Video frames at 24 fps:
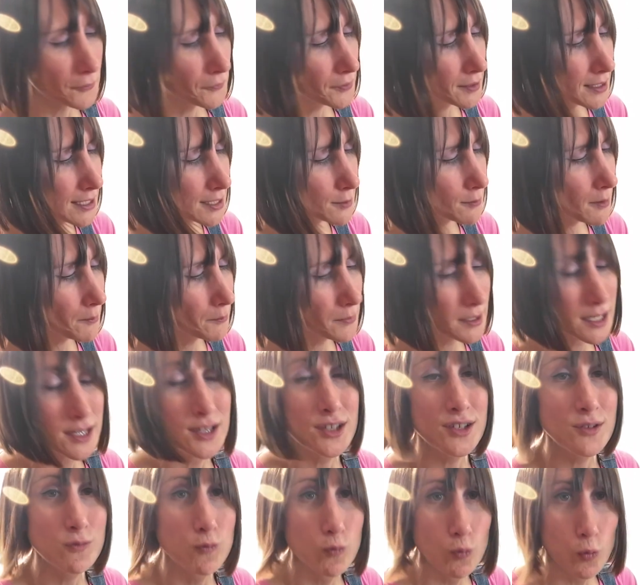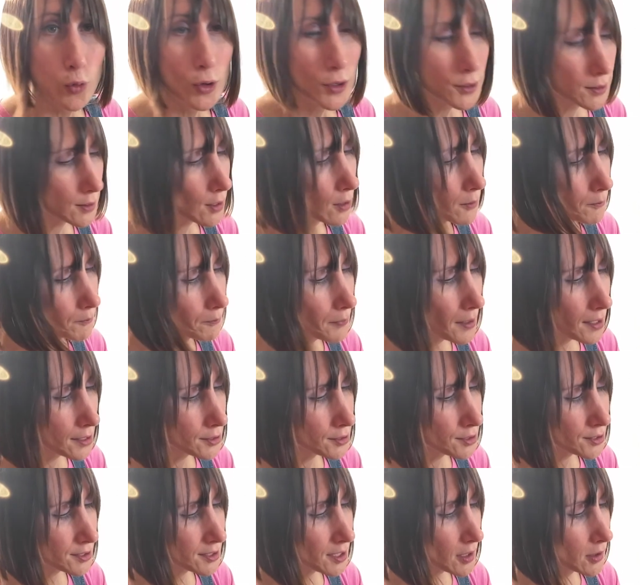of this one, but it just would not budge,
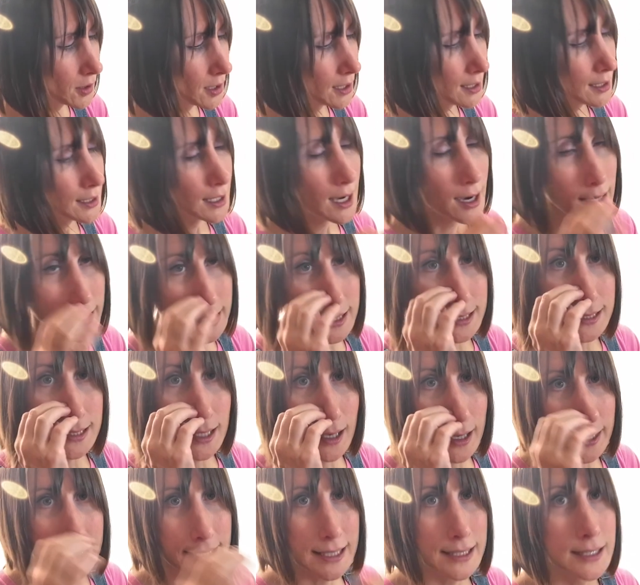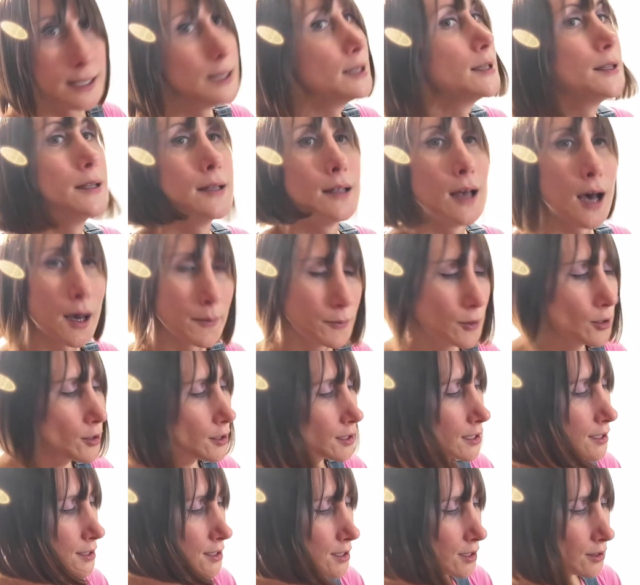so I decided I'm not
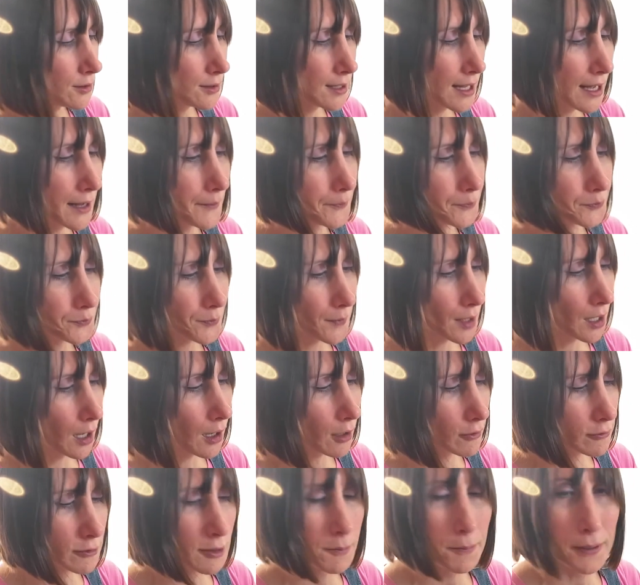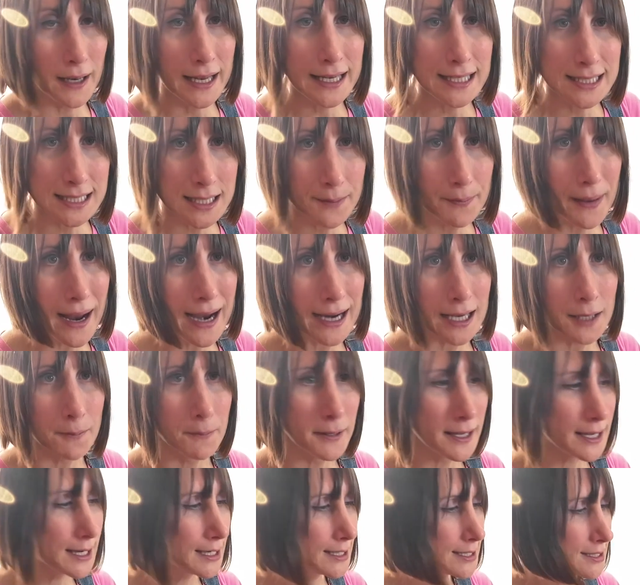going to do that. I'll replace the back
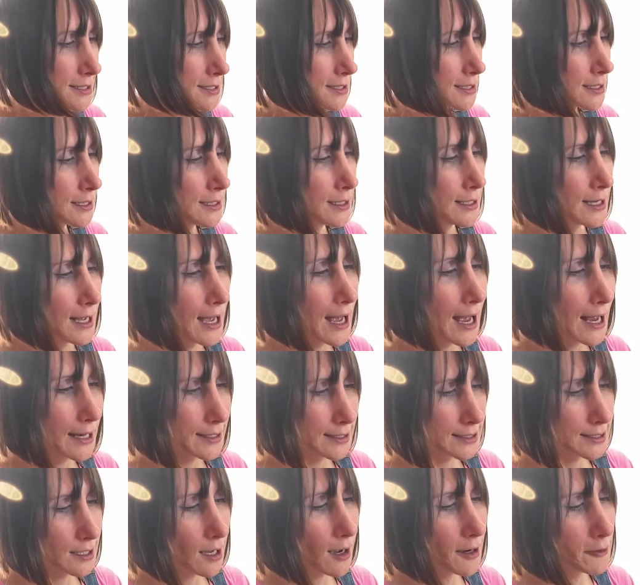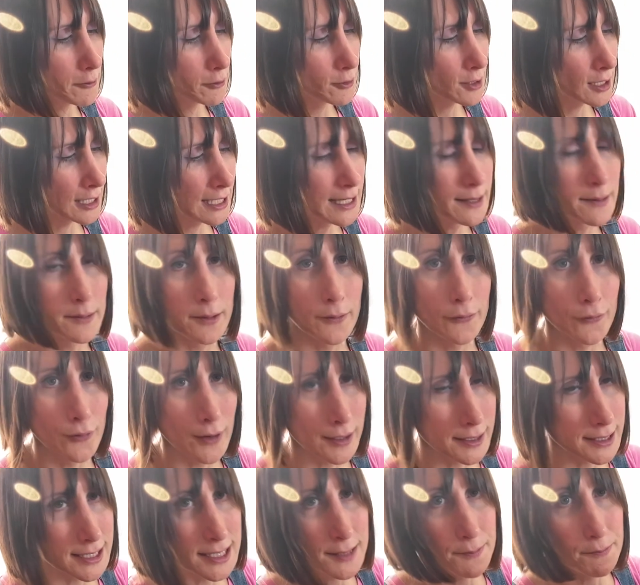piece and I will clean up the
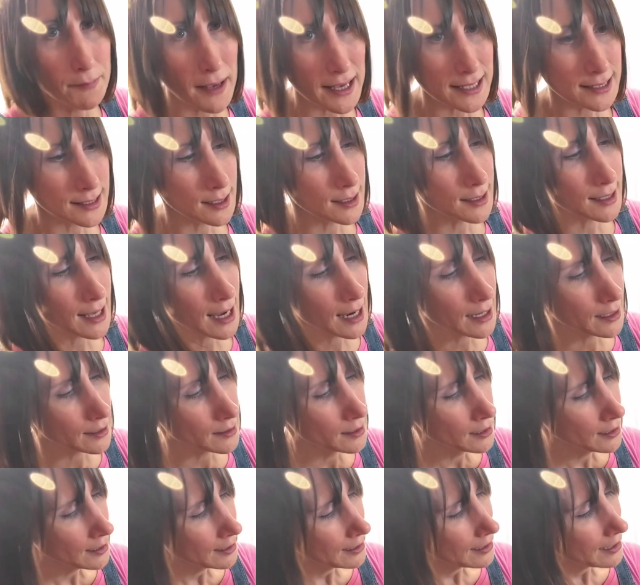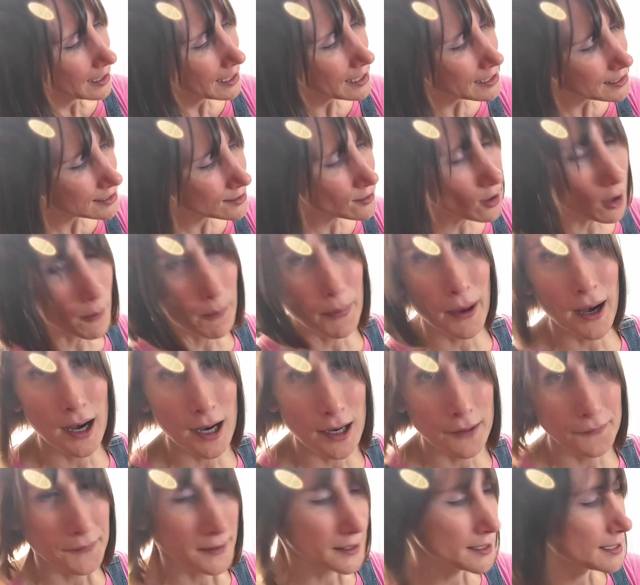front as best I can, and it's not
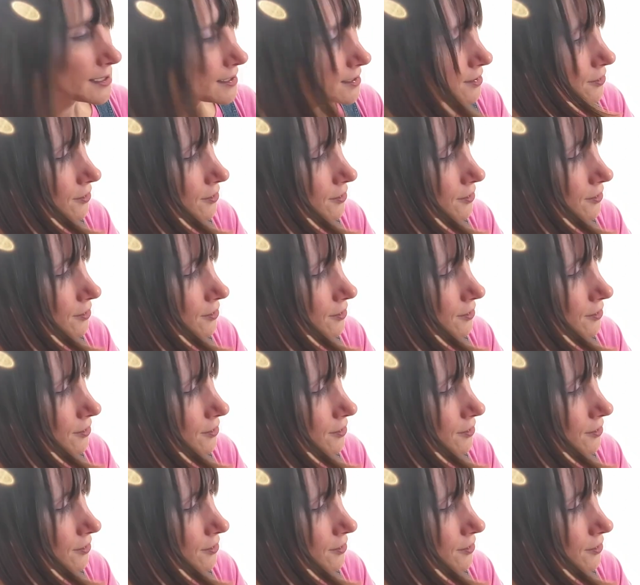perfect, as you